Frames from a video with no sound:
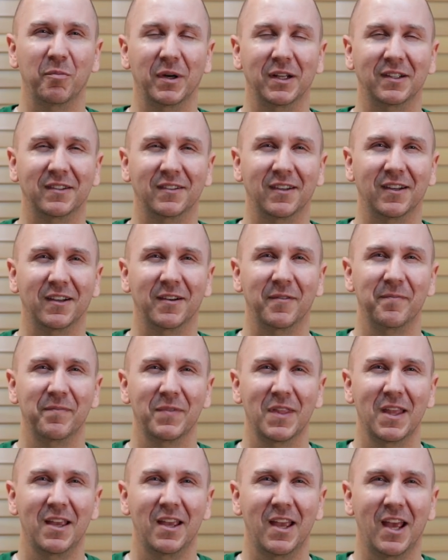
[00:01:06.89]
But uh,
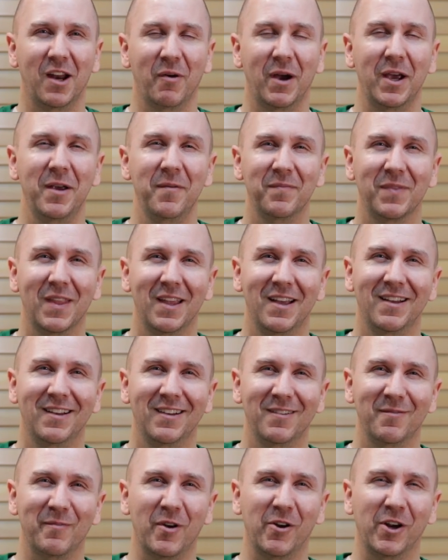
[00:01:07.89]
anyway,
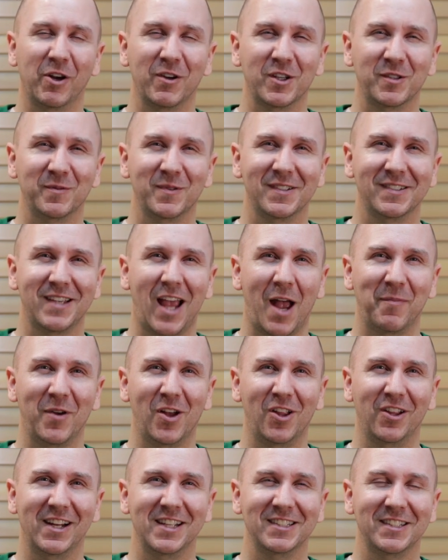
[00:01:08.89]
Merry Christmas, Happy
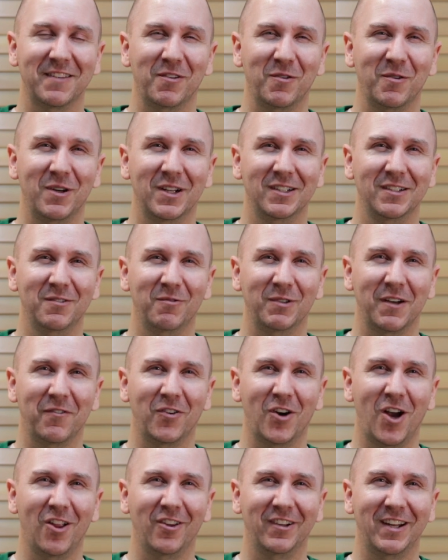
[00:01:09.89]
Holidays, everyone,
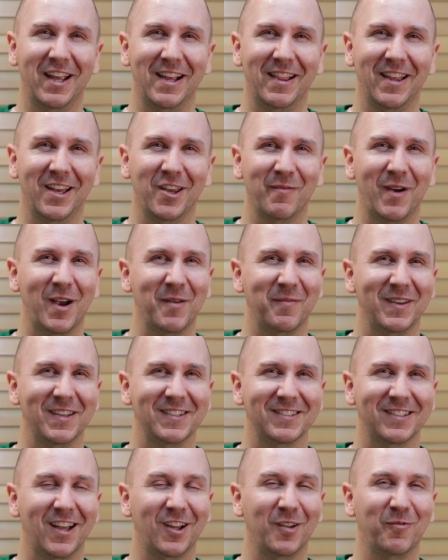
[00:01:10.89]
whatever holiday that you might be
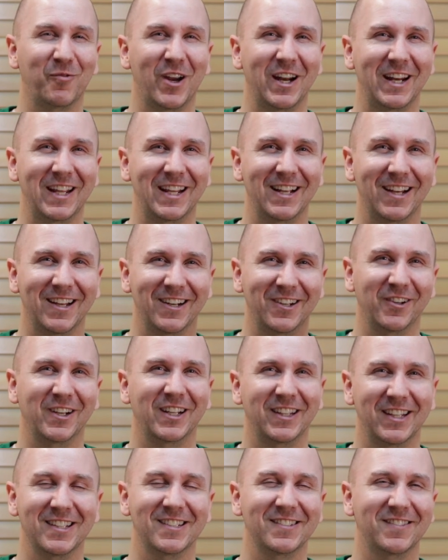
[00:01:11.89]
celebrating
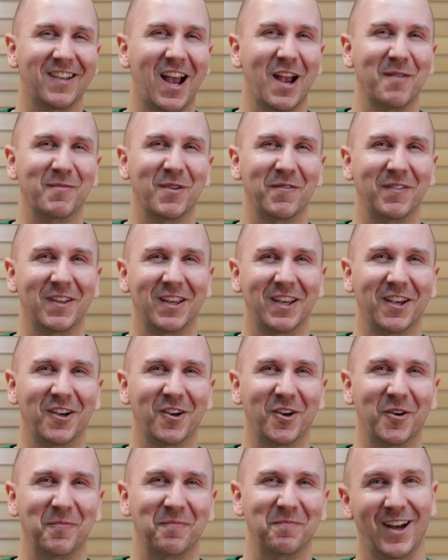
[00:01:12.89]
during this time of the
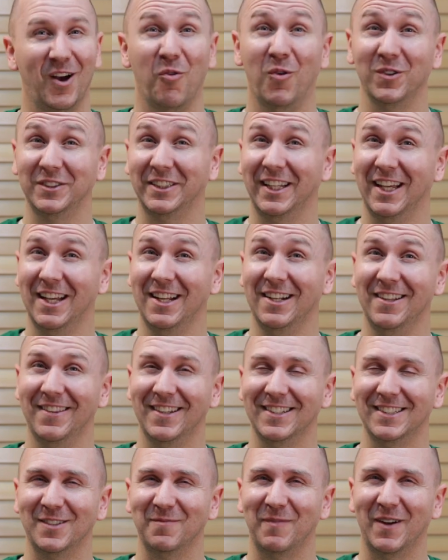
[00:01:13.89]
year. Once again,
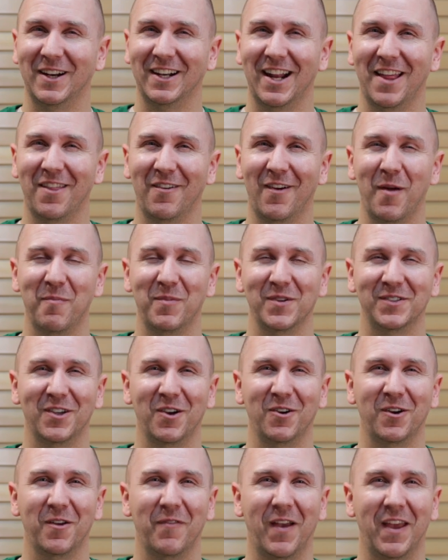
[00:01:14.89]
this has been another
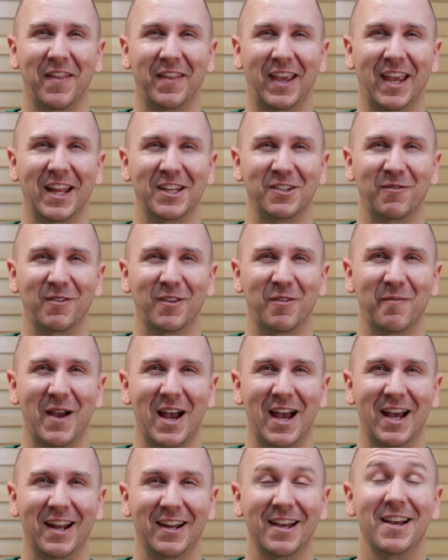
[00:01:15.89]
episode of In the Kitchen with
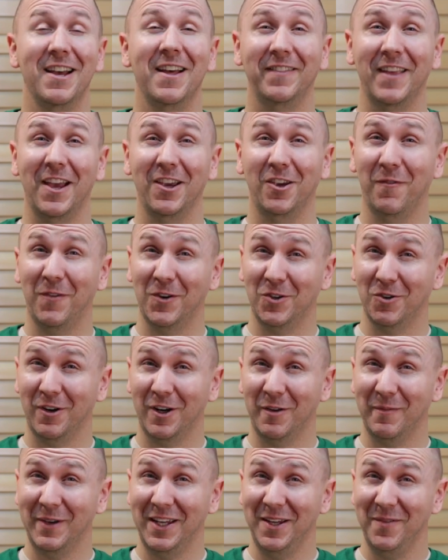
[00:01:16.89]
Matt. Thank you for
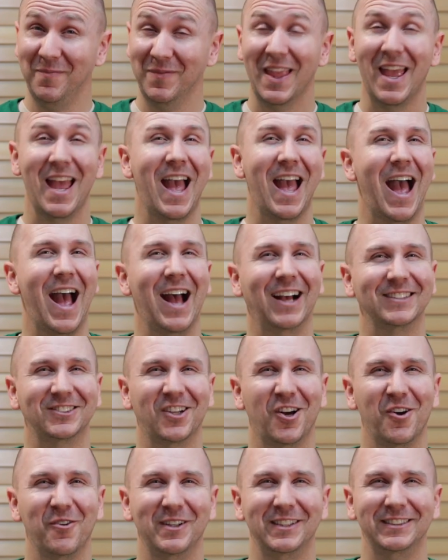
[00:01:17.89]
joining me. As
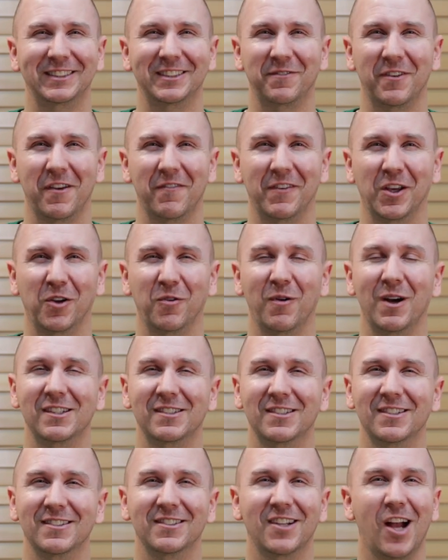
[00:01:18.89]
always, if you have any
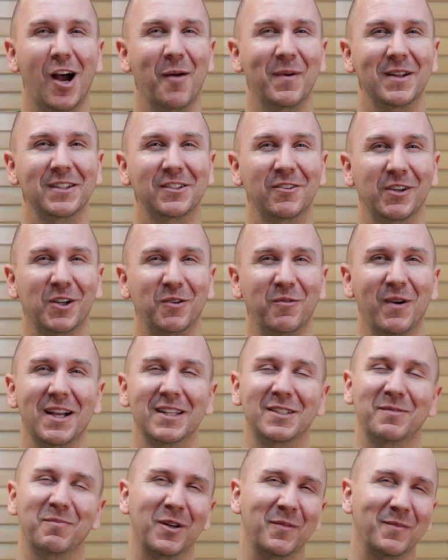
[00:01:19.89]
questions, comments, or
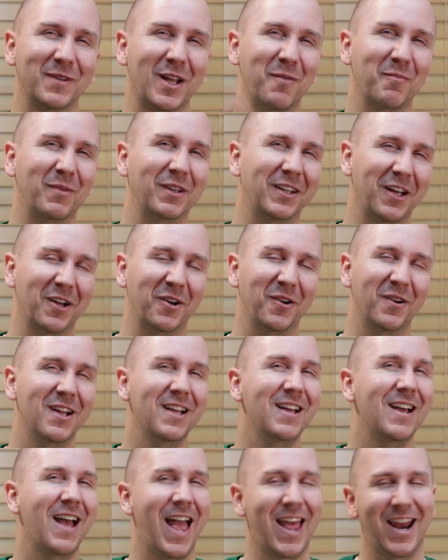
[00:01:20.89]
requests, put them down below
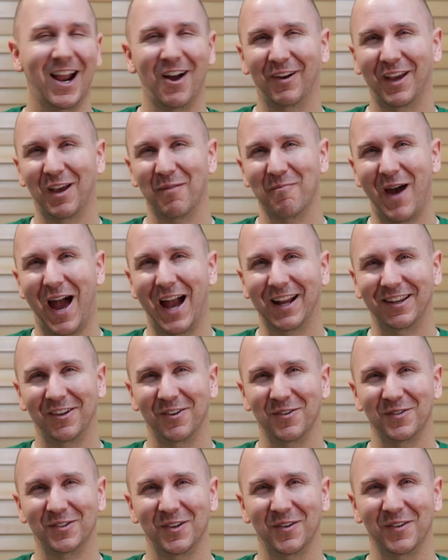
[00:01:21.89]
and I'll get back to
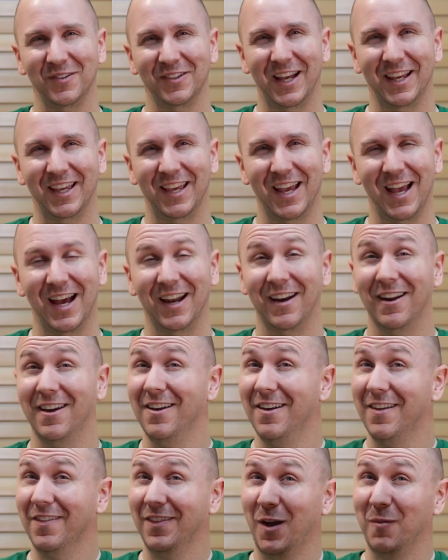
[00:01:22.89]
you as soon as I can.
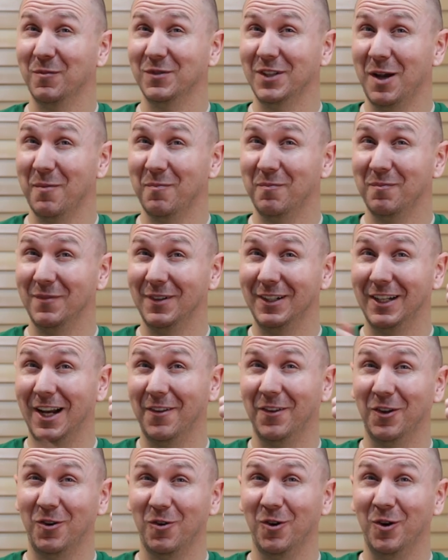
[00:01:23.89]
Thumbs up,
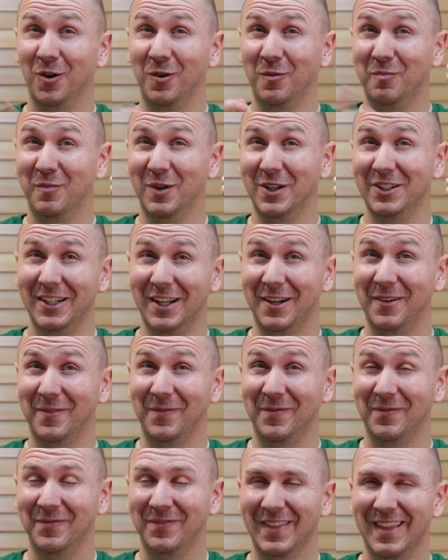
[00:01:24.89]
down the corner, push it.
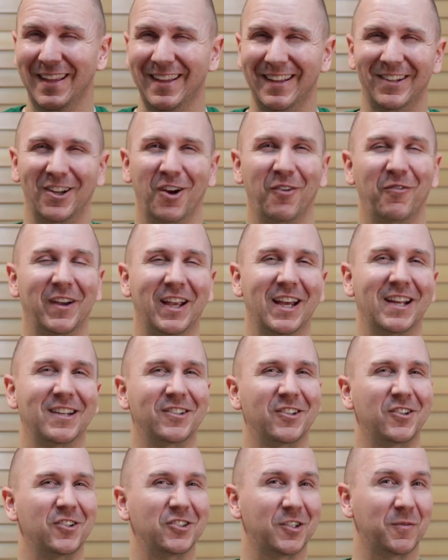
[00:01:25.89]
Don't forget
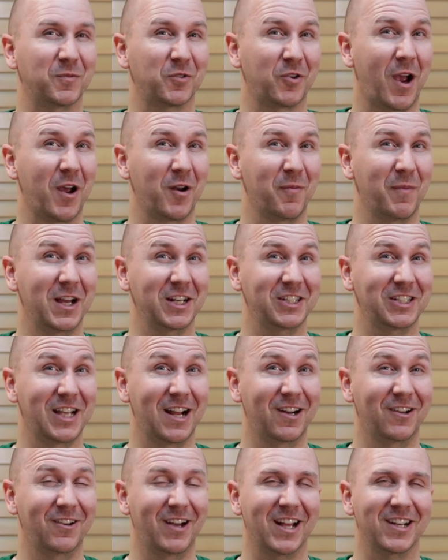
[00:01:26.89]
to subscribe to my
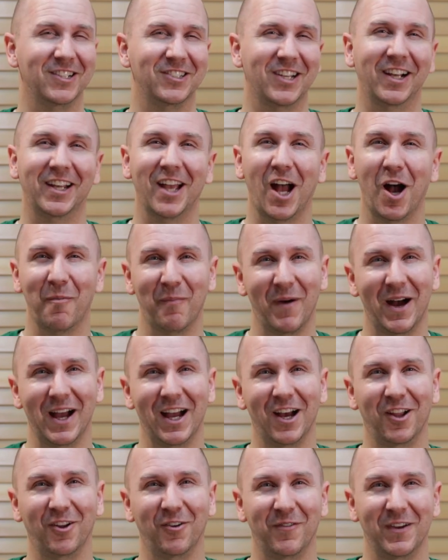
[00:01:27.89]
channel and check out
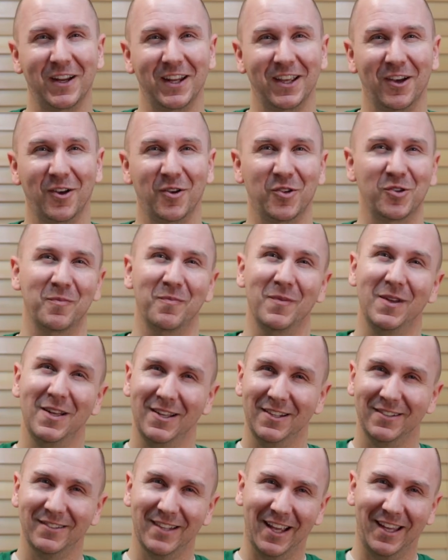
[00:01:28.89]
my other videos.
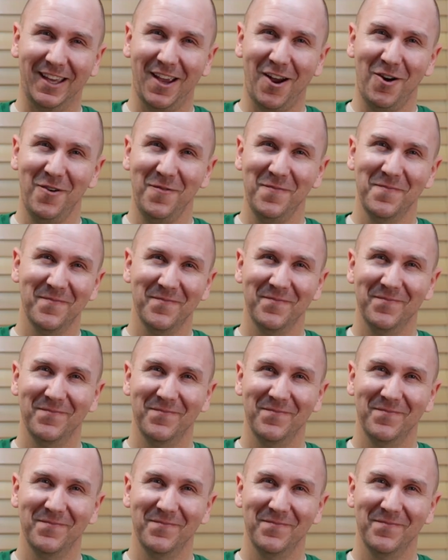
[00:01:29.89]
Take care.